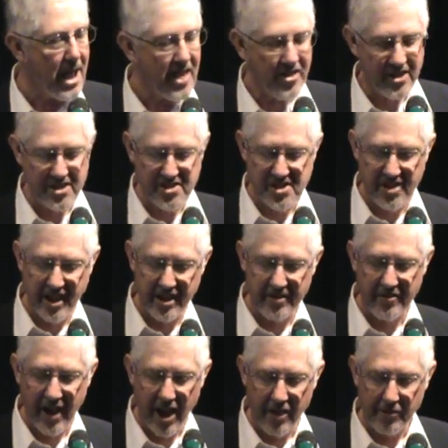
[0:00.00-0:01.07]
methods that
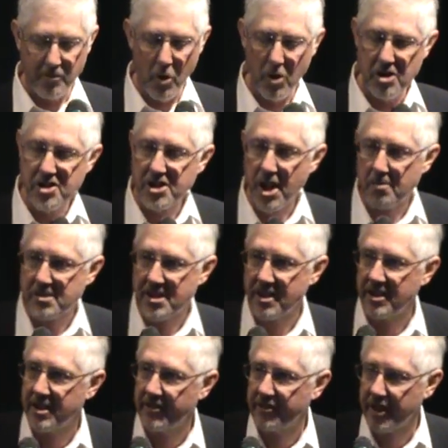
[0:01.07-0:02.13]
involve more
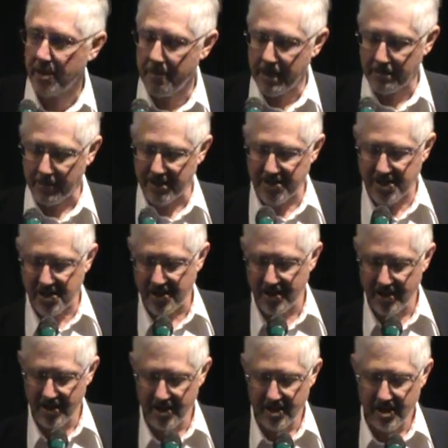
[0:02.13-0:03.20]
substantive
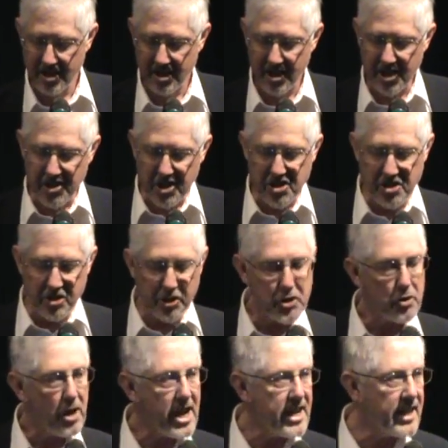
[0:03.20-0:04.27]
commitments, additional
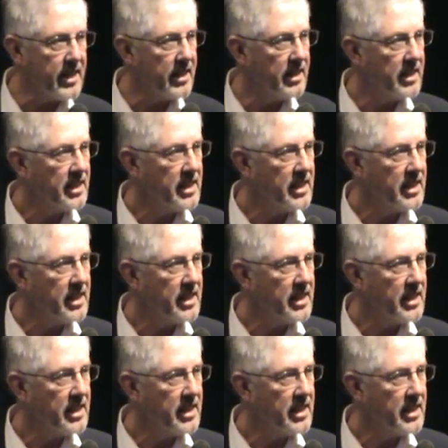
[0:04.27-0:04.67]
training,